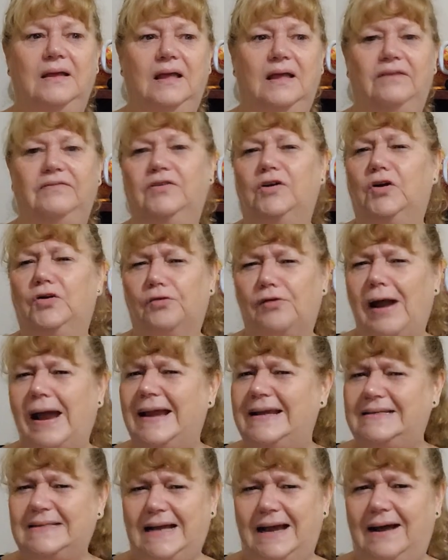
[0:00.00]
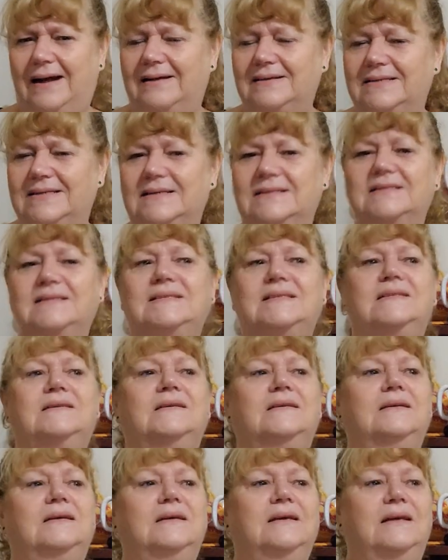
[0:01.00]
of a great artist.
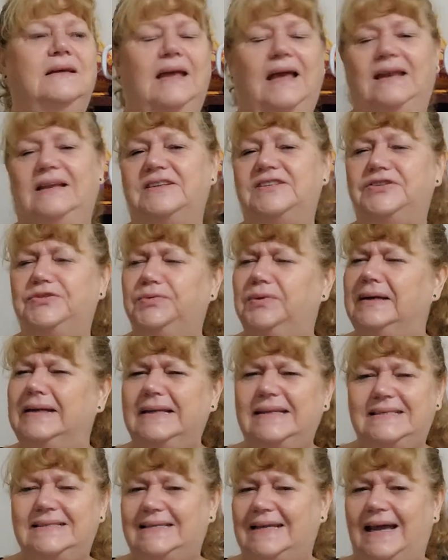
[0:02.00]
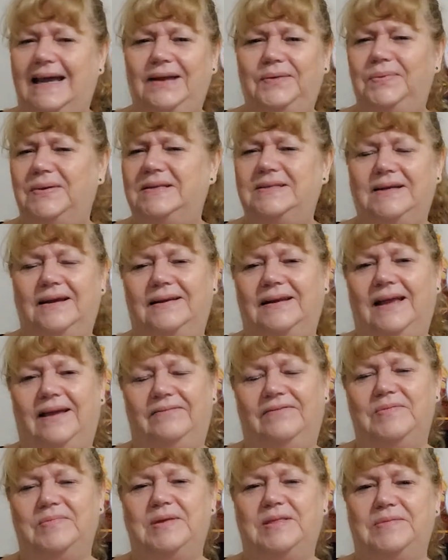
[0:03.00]
And it's really sad we don't
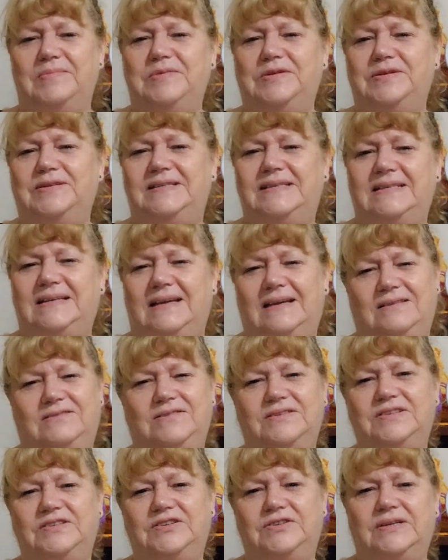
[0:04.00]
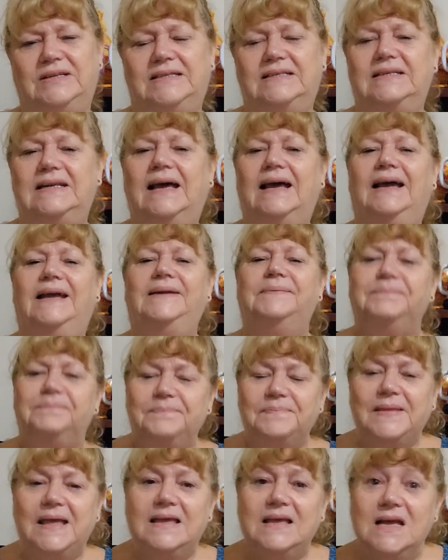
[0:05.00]
have him in the music industry today.
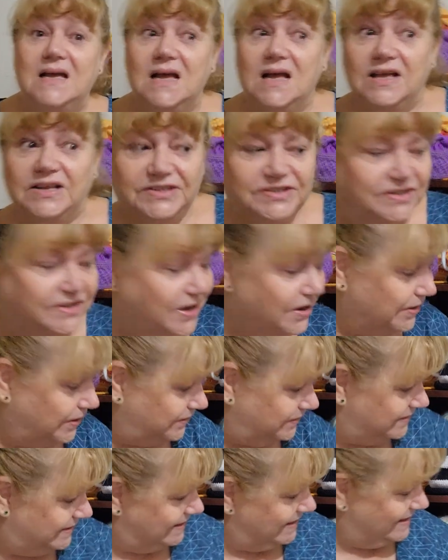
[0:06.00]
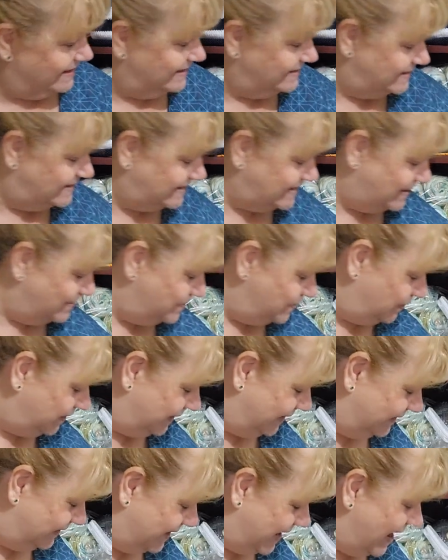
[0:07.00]
So, in
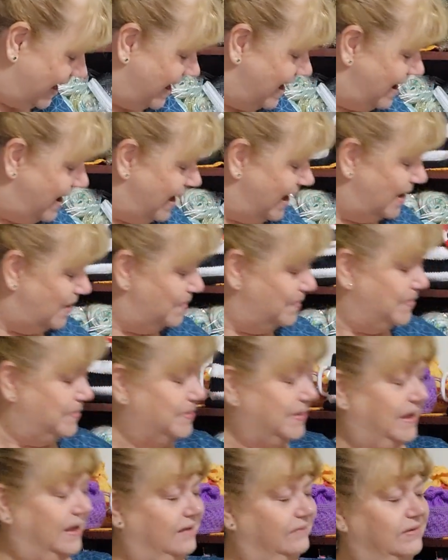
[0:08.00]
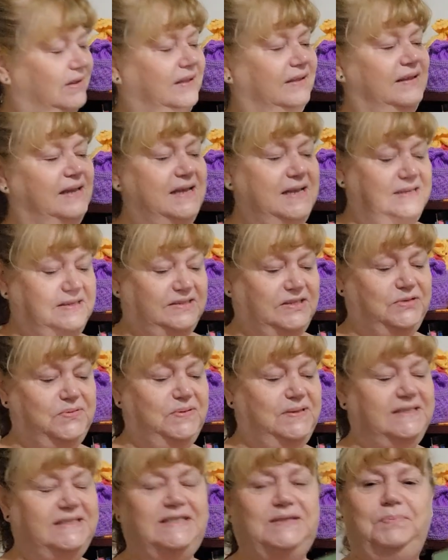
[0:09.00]
summary, our album cover is to
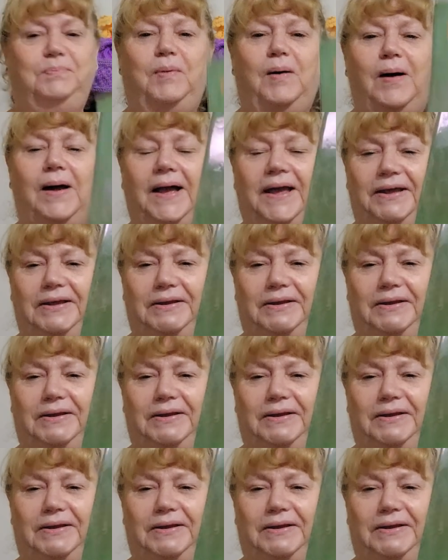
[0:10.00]
inspire